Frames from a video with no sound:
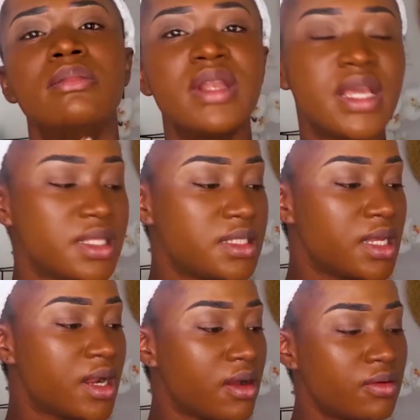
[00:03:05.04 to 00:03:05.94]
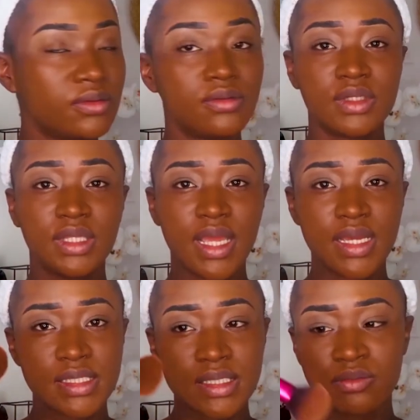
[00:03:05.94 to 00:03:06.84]
it out with
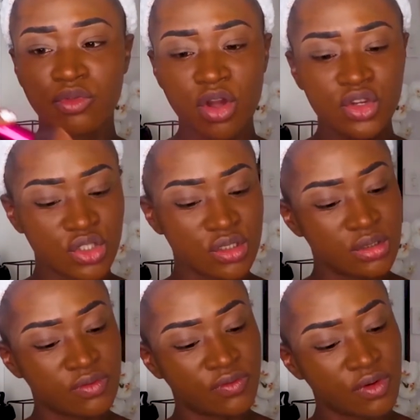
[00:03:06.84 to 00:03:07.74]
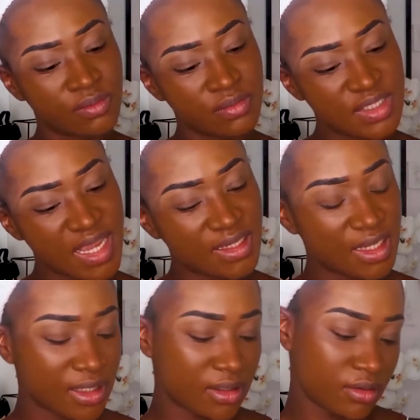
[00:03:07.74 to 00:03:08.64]
this brush from
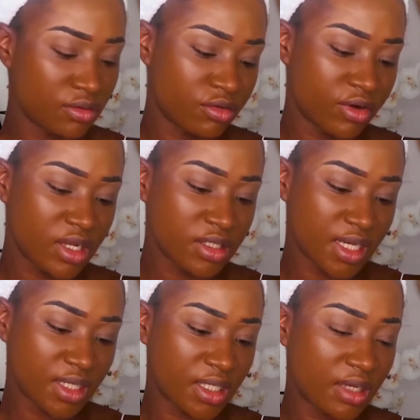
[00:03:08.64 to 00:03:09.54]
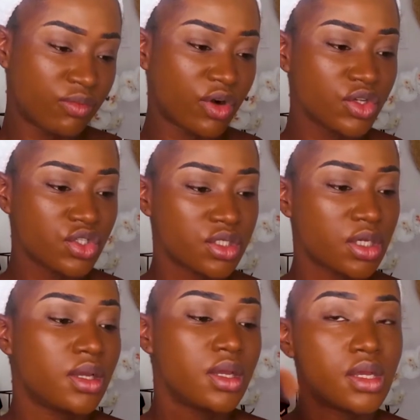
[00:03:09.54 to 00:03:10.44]
Technique, Real Technique brush.
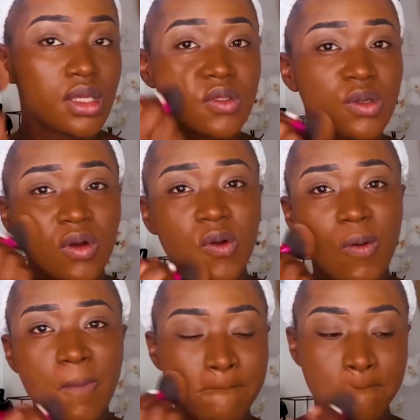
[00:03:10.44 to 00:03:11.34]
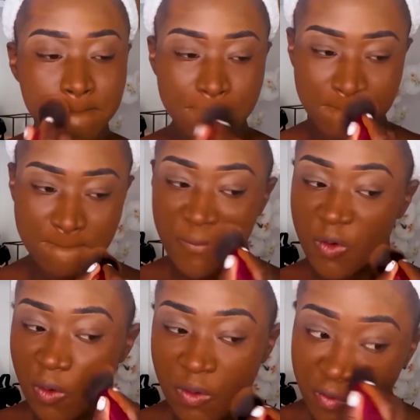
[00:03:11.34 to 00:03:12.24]
So
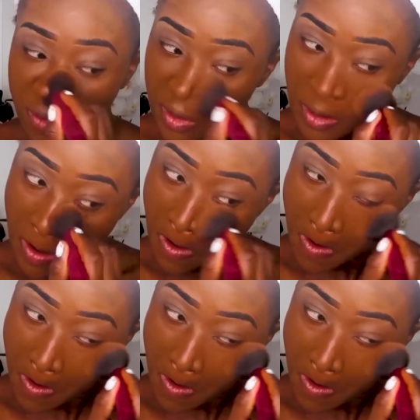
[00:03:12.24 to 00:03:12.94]
go over it.